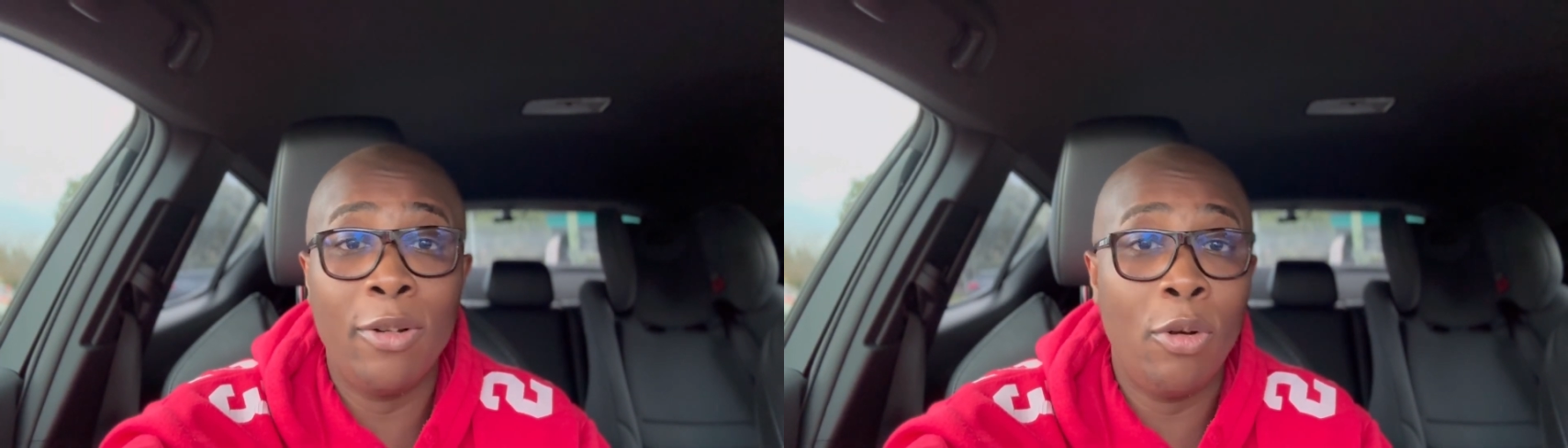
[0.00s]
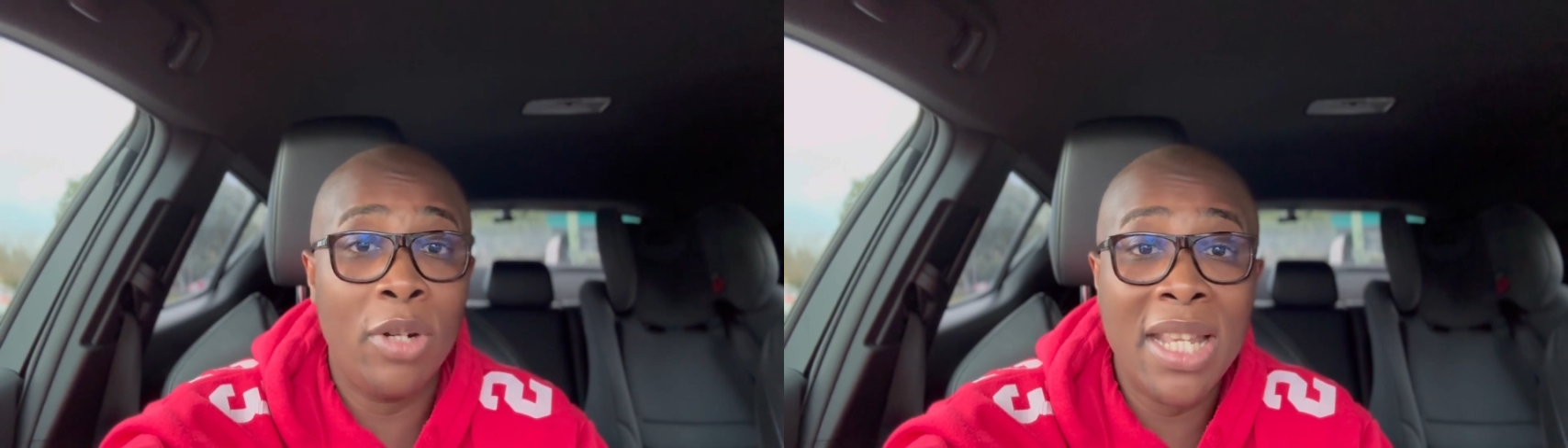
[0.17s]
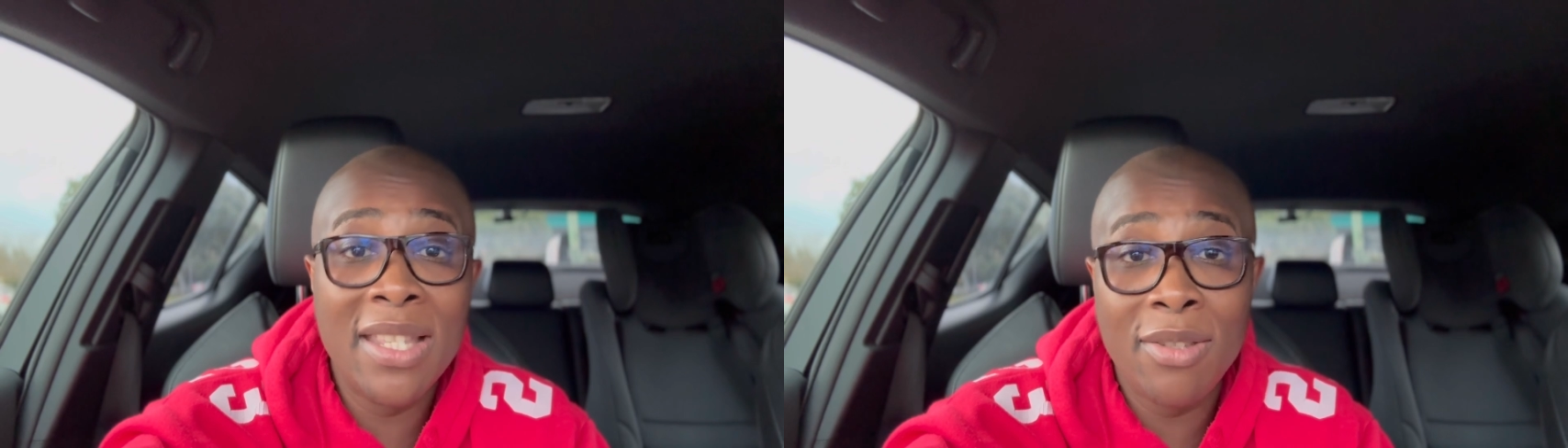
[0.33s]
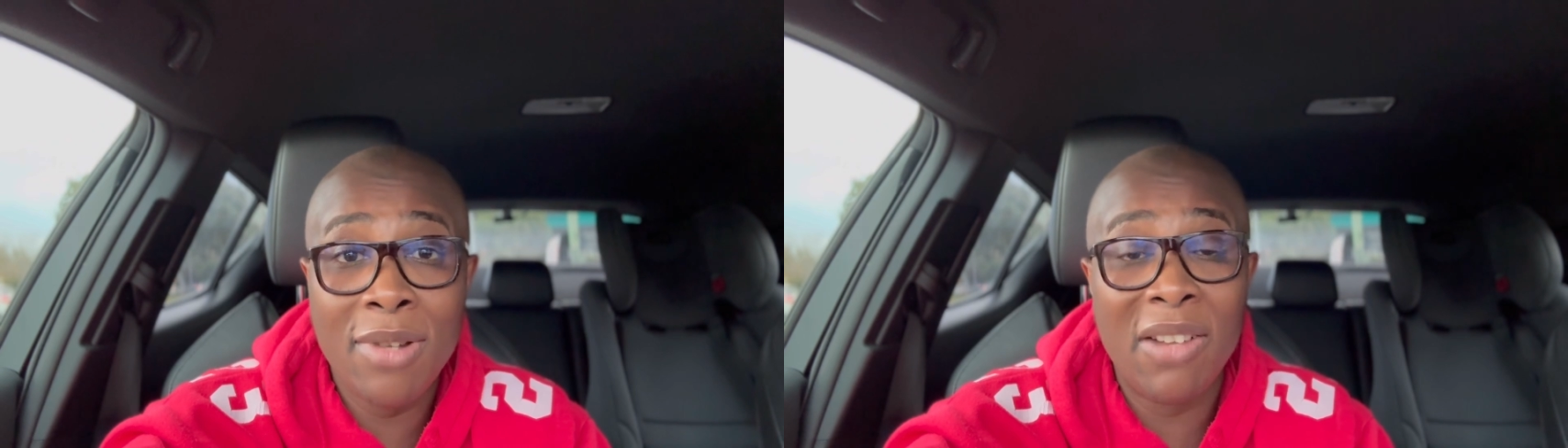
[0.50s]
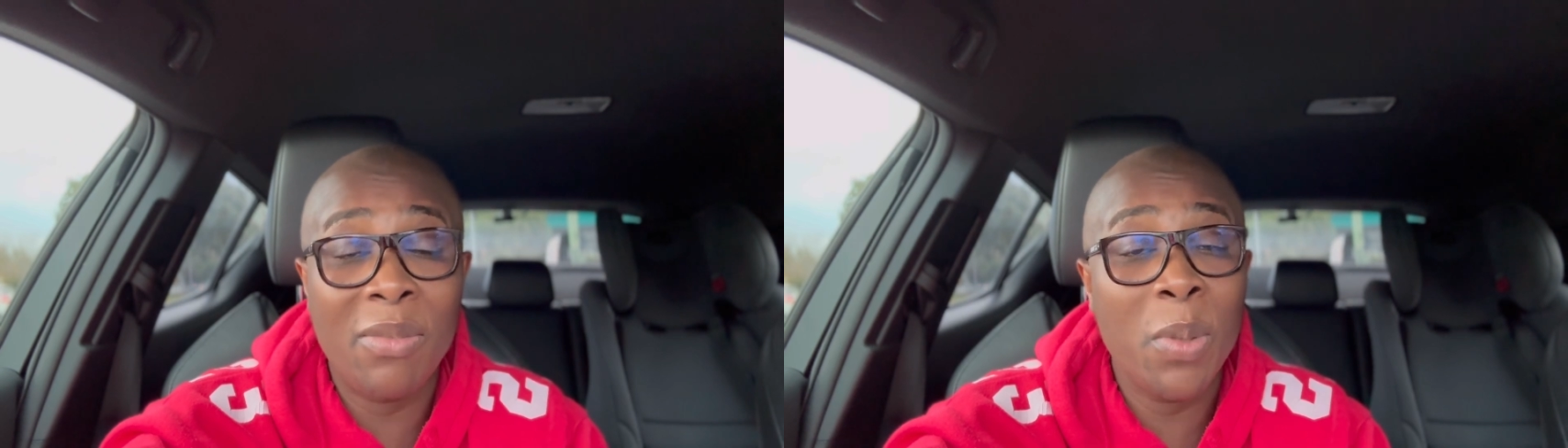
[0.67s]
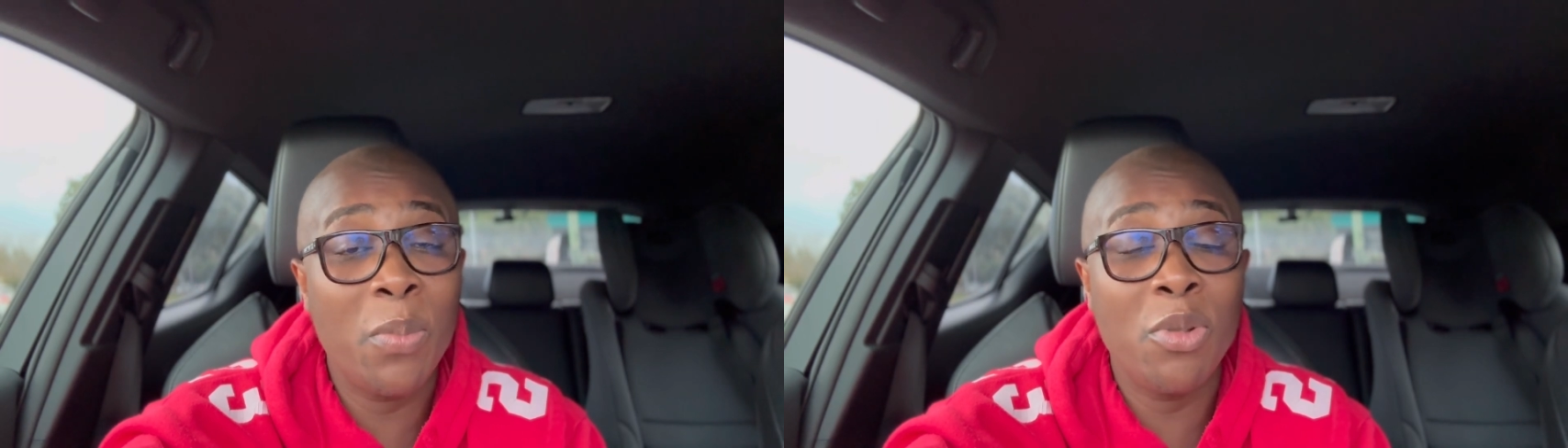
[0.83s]
on Instagram
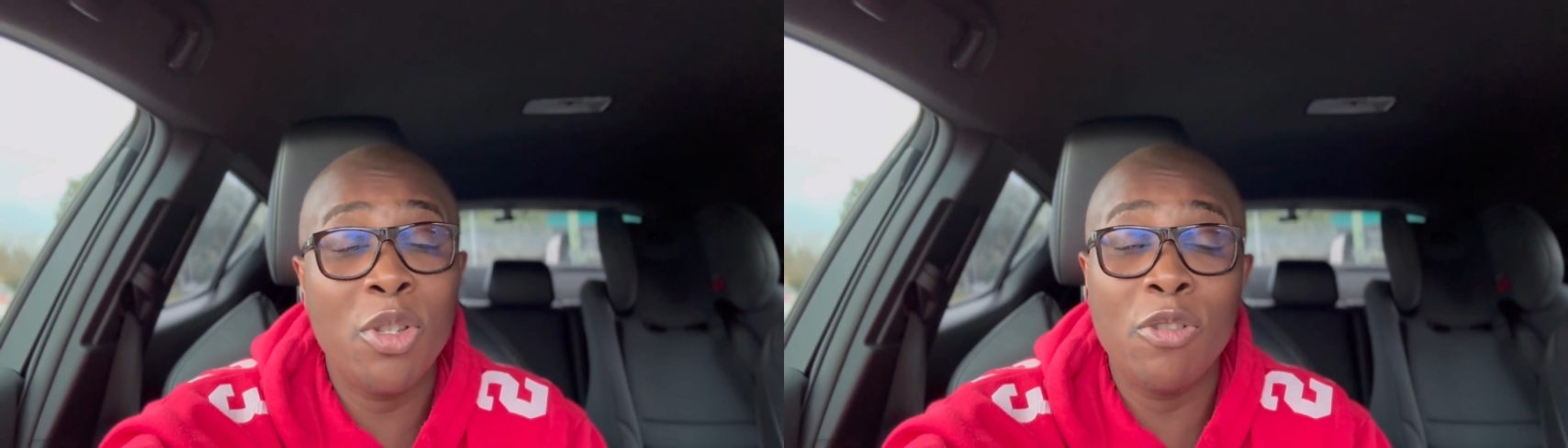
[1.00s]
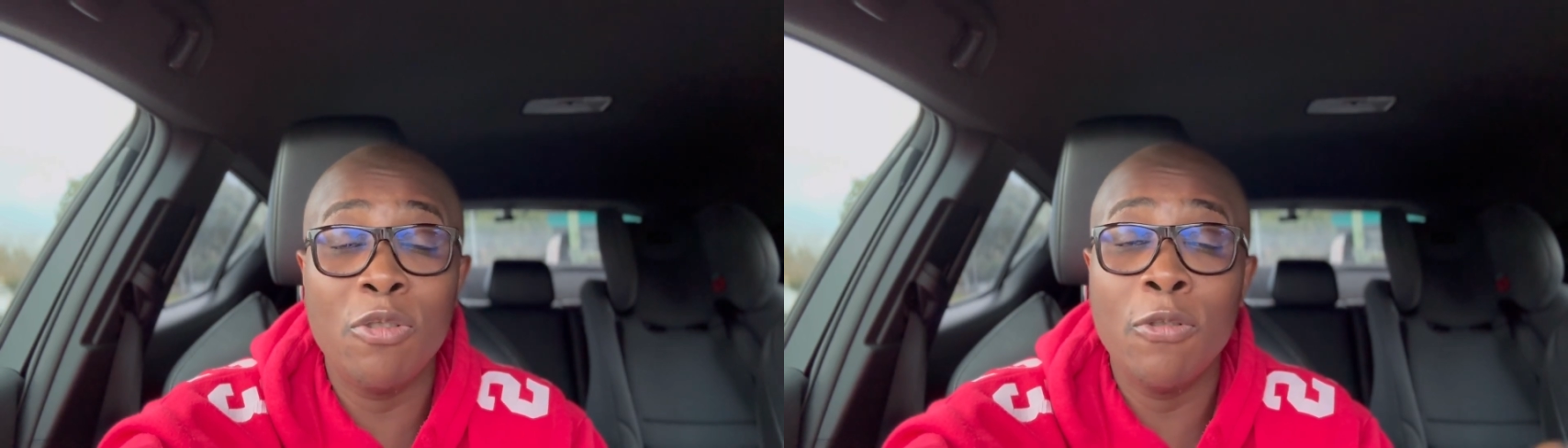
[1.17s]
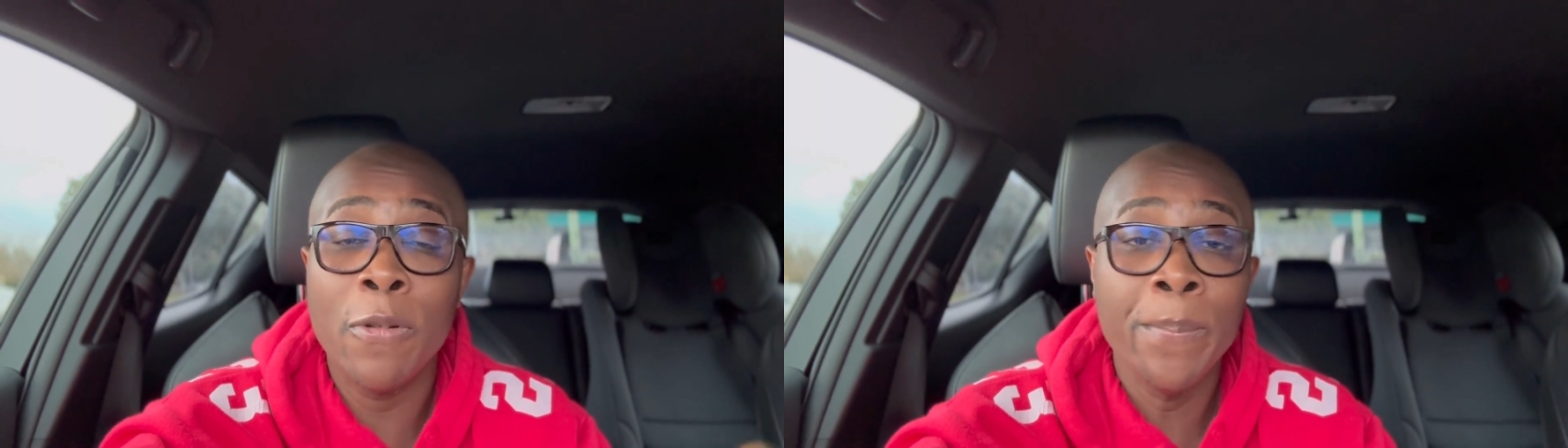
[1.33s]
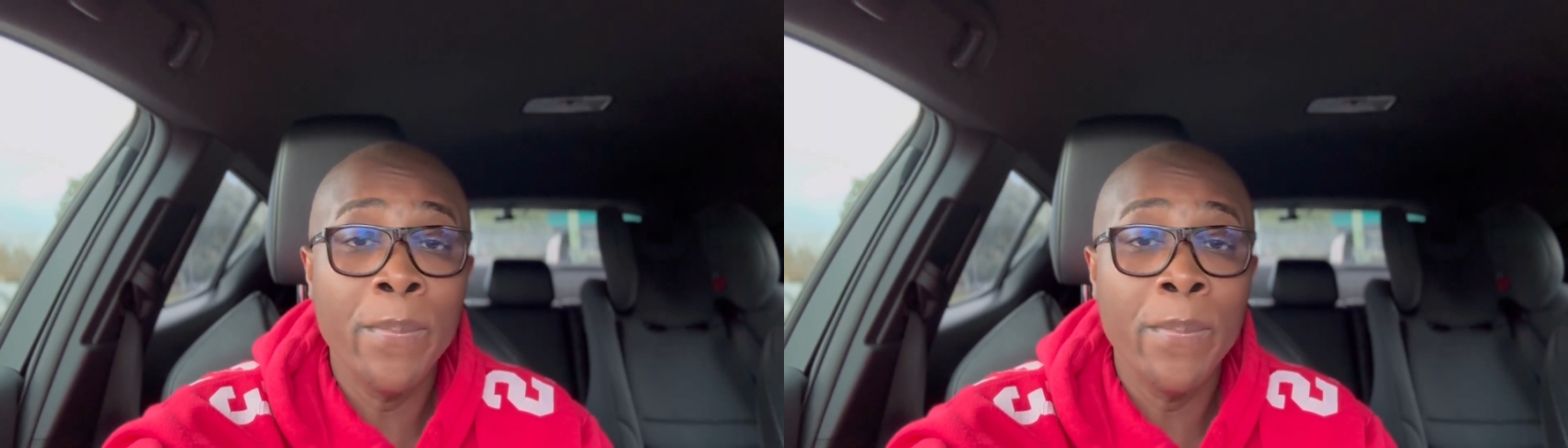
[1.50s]
for people to